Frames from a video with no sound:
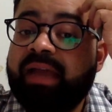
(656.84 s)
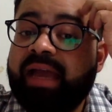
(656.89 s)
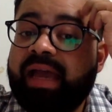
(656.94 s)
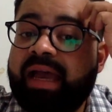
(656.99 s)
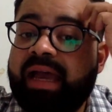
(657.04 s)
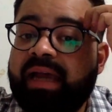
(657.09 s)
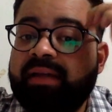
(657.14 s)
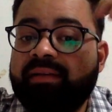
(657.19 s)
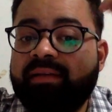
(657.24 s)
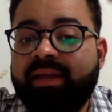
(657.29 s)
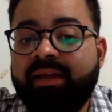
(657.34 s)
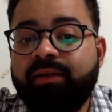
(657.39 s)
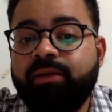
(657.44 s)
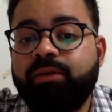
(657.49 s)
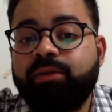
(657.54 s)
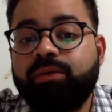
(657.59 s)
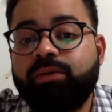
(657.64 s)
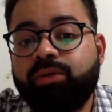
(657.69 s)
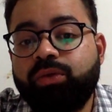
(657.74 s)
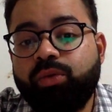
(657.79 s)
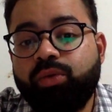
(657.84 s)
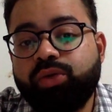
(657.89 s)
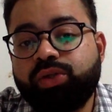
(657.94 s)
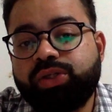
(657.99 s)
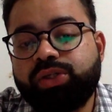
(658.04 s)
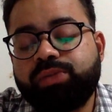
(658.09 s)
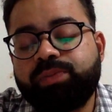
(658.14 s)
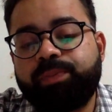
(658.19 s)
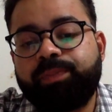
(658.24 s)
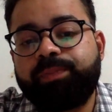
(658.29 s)
And then
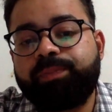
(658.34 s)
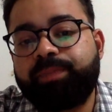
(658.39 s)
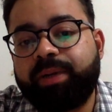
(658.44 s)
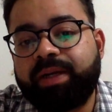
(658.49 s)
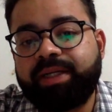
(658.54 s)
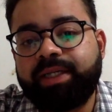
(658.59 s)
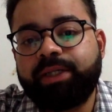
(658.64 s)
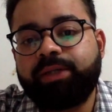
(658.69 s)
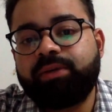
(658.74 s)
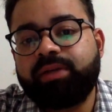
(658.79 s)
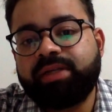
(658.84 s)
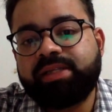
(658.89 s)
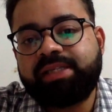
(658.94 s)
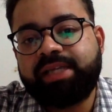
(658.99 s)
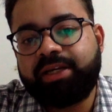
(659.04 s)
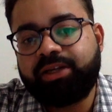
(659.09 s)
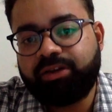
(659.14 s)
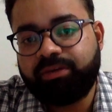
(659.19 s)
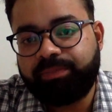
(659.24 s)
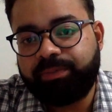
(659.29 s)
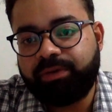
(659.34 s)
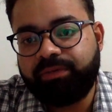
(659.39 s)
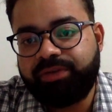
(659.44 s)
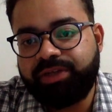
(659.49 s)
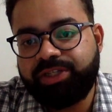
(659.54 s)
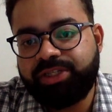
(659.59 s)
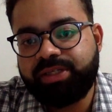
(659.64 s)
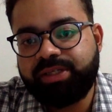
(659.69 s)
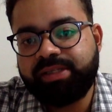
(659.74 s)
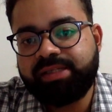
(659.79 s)
those particular set of
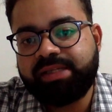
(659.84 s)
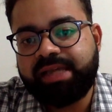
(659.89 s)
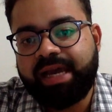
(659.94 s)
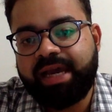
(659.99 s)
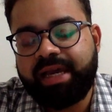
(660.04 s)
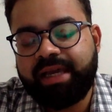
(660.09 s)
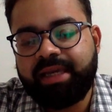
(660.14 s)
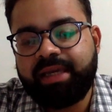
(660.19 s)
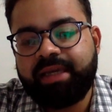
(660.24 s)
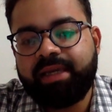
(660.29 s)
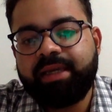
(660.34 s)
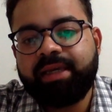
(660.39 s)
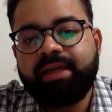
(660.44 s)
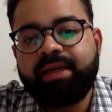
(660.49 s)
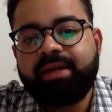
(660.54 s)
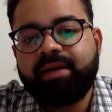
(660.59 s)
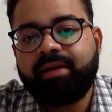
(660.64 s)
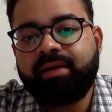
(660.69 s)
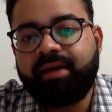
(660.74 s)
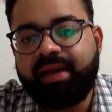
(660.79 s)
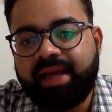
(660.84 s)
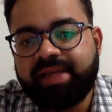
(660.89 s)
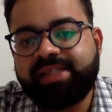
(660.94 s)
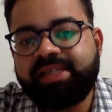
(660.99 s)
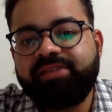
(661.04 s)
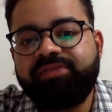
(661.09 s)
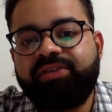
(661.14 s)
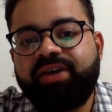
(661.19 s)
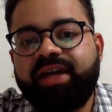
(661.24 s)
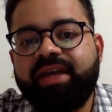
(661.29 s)
provisions I
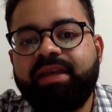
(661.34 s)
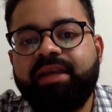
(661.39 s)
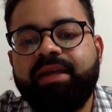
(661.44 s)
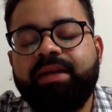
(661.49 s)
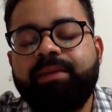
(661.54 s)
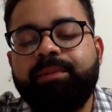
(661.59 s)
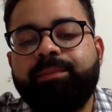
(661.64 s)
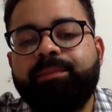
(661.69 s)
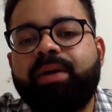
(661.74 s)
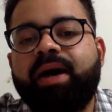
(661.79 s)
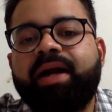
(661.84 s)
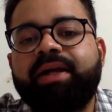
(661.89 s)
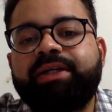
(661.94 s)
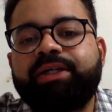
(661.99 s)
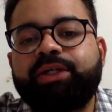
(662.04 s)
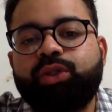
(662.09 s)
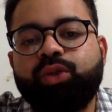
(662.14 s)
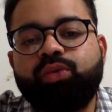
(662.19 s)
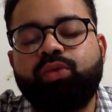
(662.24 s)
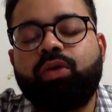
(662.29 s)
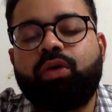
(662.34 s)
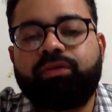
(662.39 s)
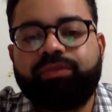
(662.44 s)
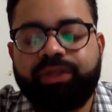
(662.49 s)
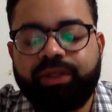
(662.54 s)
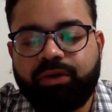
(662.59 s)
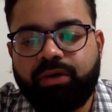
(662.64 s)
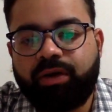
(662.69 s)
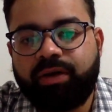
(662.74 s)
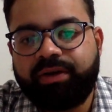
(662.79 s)
classify in part 2 of the
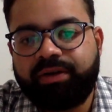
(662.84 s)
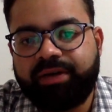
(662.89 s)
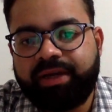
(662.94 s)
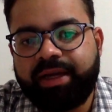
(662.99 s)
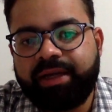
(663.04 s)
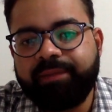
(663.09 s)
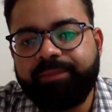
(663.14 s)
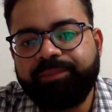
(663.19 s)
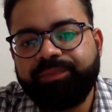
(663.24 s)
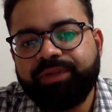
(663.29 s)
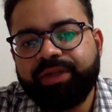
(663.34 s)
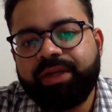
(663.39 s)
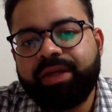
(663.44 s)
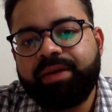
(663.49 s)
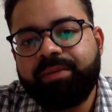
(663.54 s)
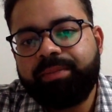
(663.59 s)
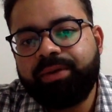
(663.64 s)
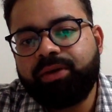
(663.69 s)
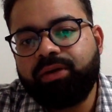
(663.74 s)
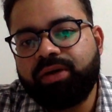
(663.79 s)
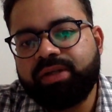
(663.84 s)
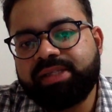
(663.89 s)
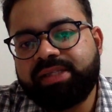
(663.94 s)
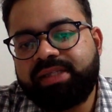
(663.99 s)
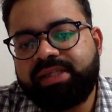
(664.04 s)
contract, because